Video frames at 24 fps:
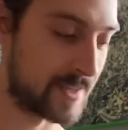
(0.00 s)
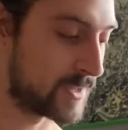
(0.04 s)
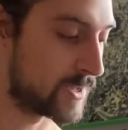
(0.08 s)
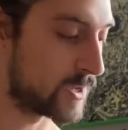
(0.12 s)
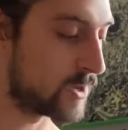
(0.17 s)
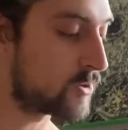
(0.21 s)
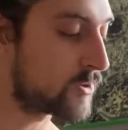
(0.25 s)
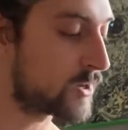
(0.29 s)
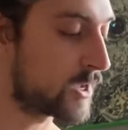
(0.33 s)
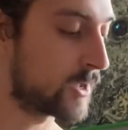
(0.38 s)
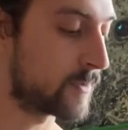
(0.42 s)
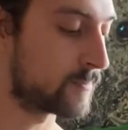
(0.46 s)

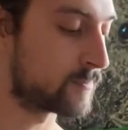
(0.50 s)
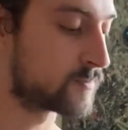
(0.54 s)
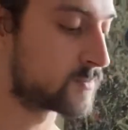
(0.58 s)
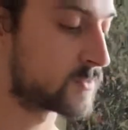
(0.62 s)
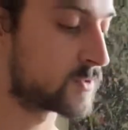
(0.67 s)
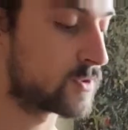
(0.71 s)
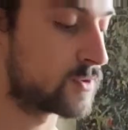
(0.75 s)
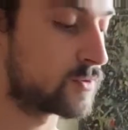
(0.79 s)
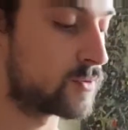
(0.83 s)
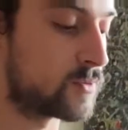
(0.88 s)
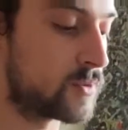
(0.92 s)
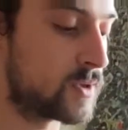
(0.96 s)
Okay,
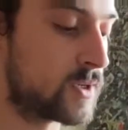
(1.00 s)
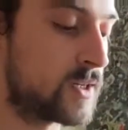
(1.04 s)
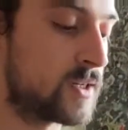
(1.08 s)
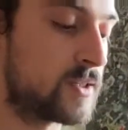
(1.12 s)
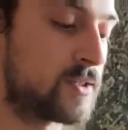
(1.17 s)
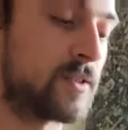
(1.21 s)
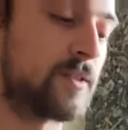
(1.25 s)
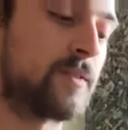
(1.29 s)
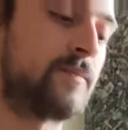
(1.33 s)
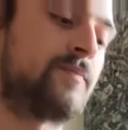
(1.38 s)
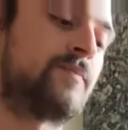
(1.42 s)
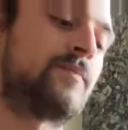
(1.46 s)
so what is
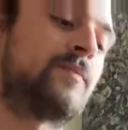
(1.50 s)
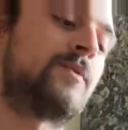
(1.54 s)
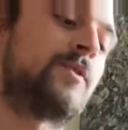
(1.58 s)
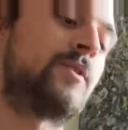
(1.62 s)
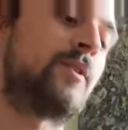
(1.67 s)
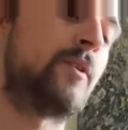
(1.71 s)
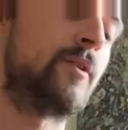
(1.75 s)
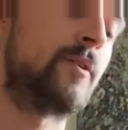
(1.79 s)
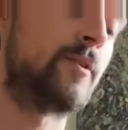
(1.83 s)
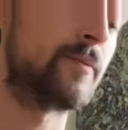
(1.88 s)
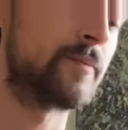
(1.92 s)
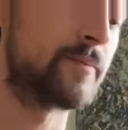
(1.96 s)
it?
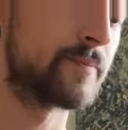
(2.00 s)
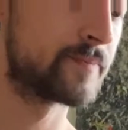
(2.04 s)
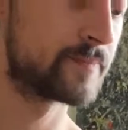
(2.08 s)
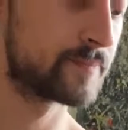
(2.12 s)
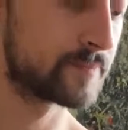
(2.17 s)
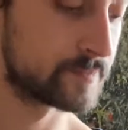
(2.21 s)
So